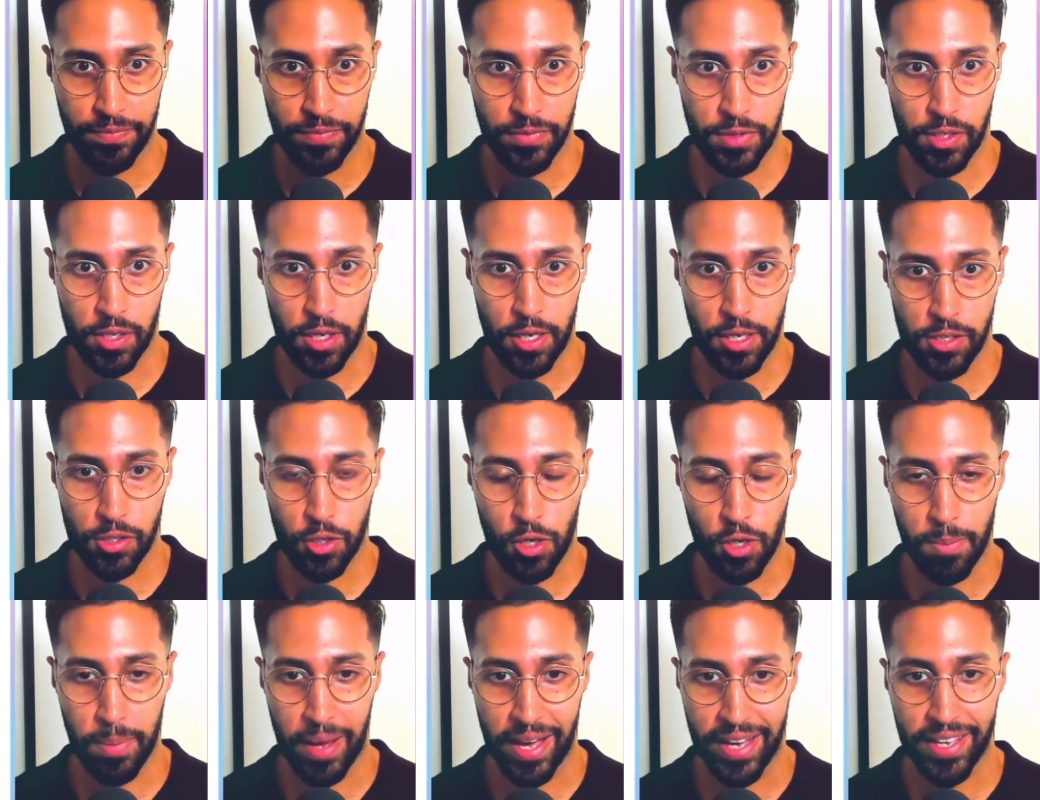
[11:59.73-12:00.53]
So let's go
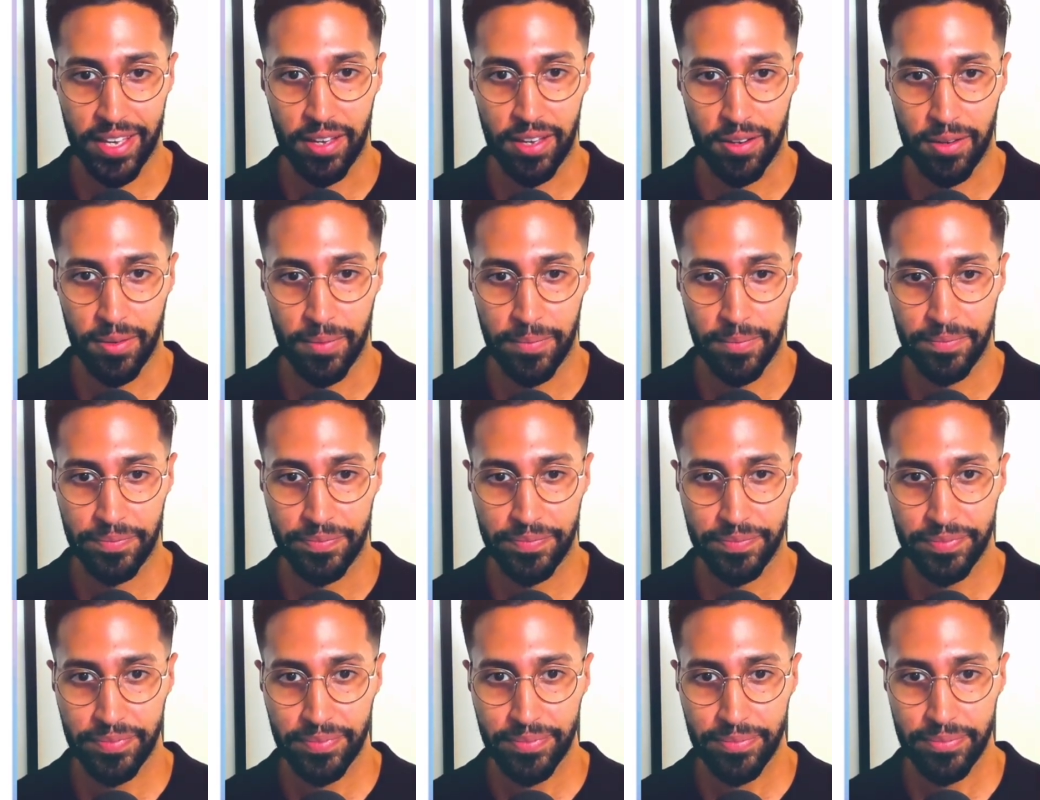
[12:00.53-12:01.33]
back here.
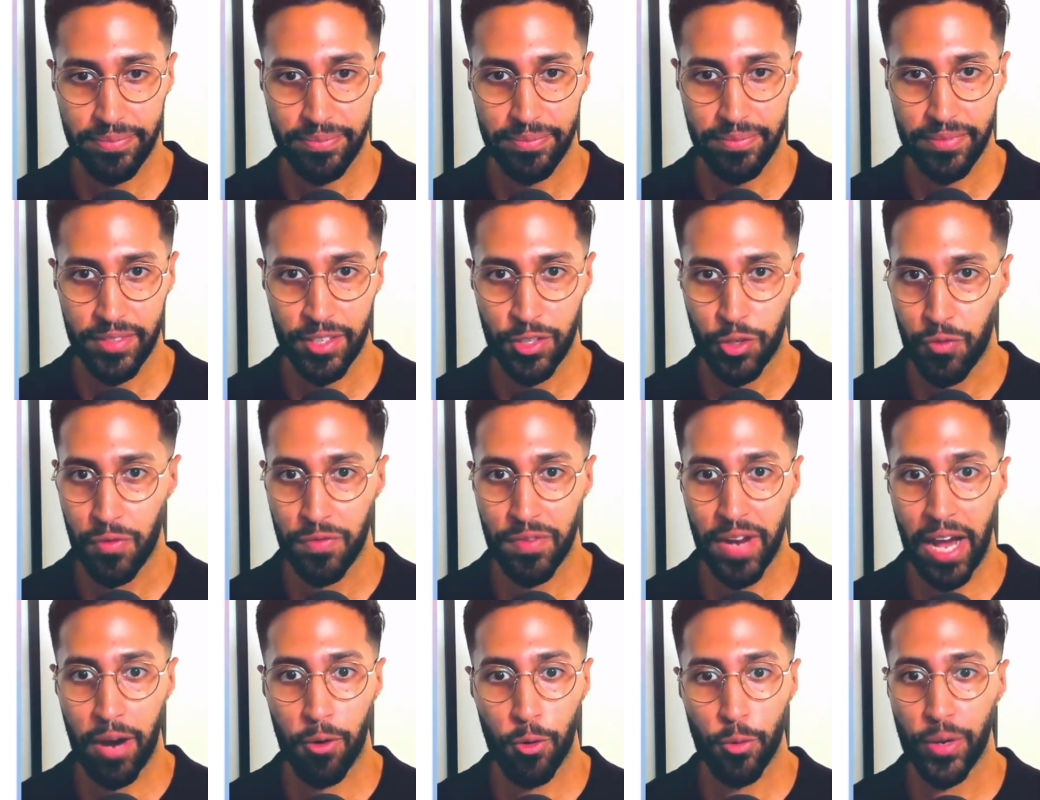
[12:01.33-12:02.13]
You've
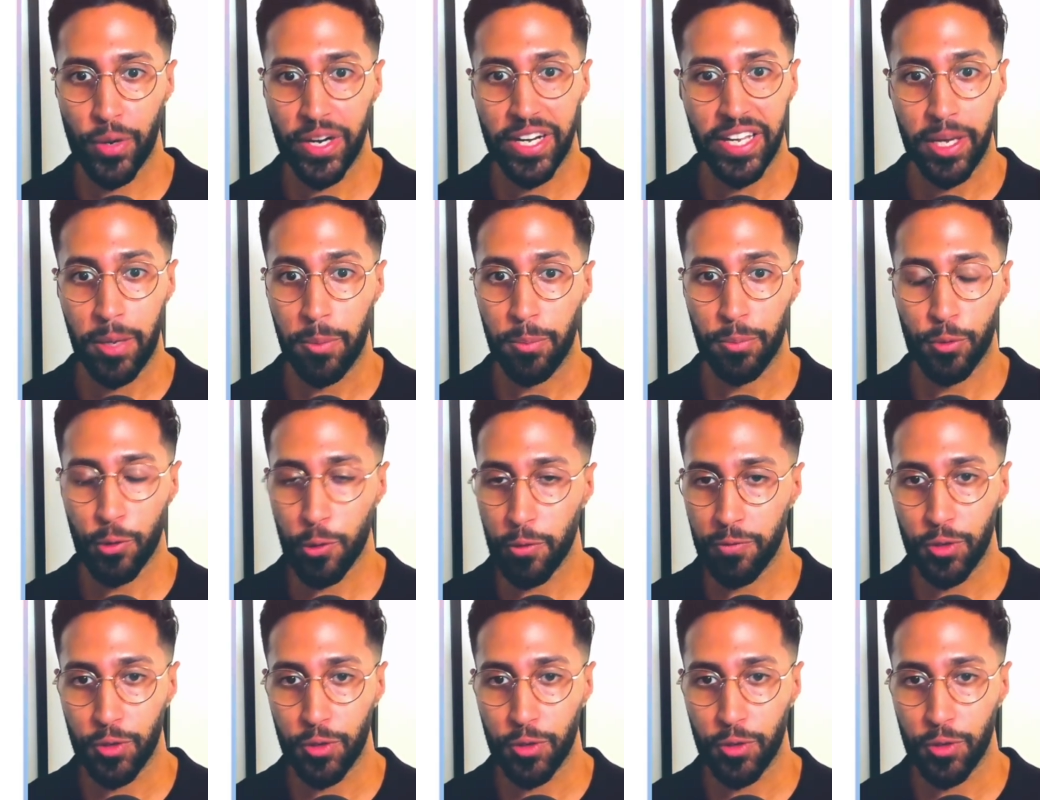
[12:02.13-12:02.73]
now already improved